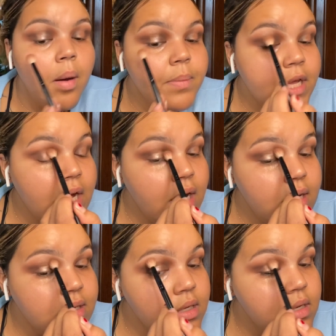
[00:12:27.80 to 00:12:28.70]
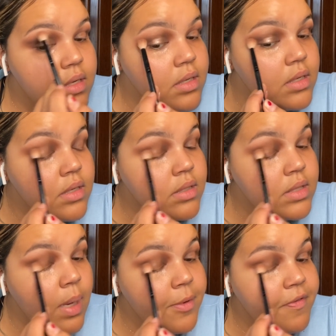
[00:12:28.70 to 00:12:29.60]
because
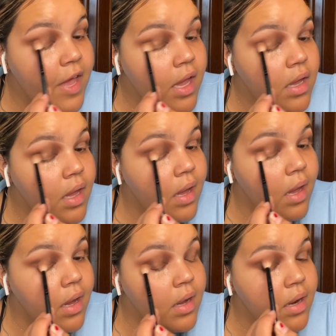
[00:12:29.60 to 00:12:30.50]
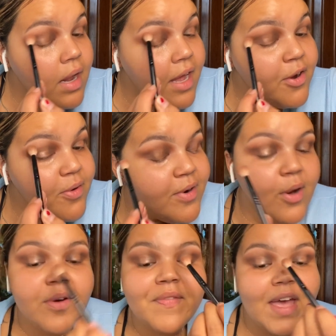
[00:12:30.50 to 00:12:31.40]
I'd be fat, and I don't
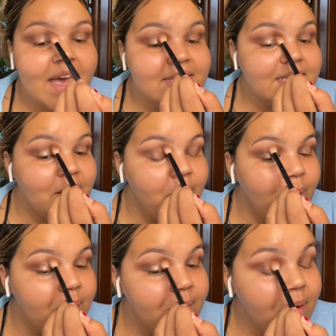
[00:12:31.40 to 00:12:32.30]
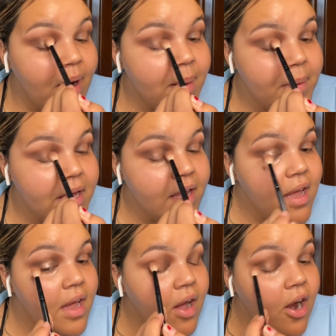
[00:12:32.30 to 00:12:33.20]
know if that has, like, a weight requirement
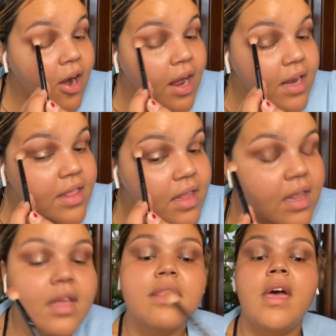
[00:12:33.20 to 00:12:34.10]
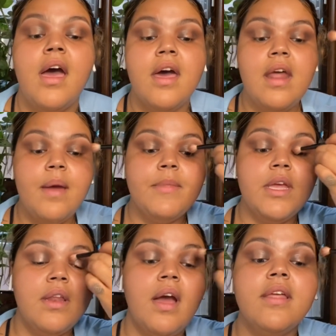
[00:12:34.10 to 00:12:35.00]
or anything like that. I
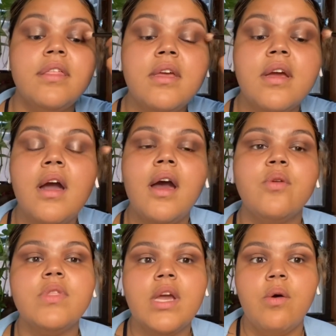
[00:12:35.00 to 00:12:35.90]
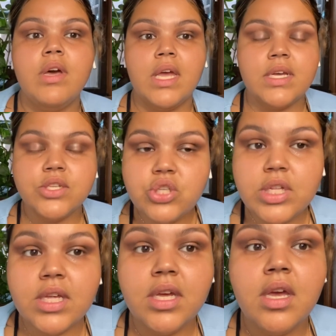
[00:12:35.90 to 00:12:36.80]
mean, I don't think I would
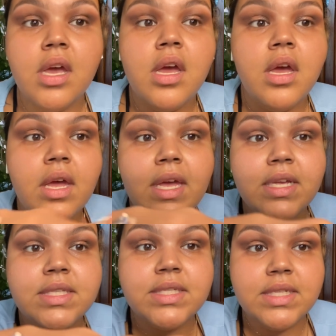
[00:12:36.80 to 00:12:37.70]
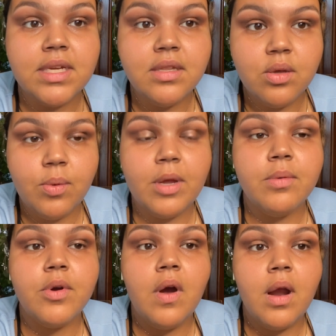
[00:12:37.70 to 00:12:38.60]
actually exceed the weight
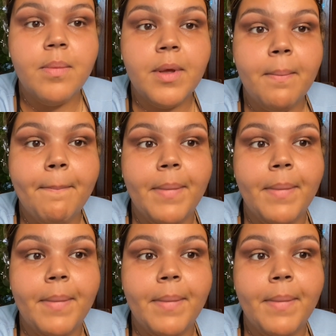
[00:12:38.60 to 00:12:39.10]
requirement,